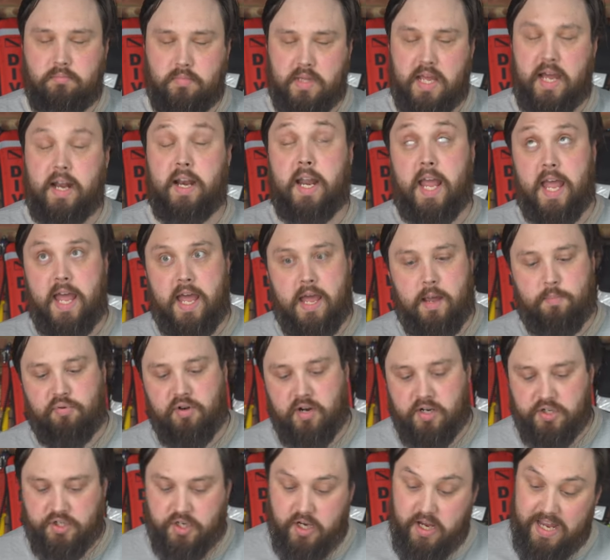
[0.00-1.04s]
that air
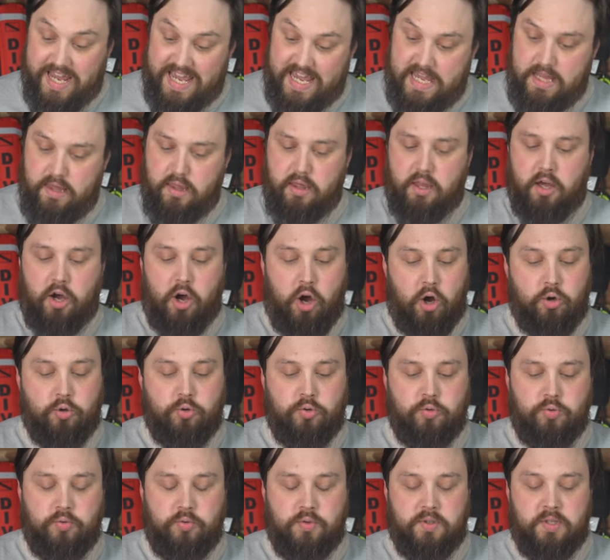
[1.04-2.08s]
pressure in the
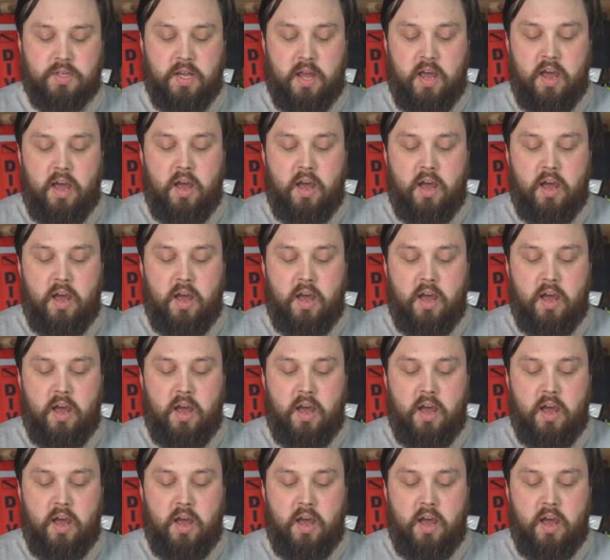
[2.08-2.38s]
hose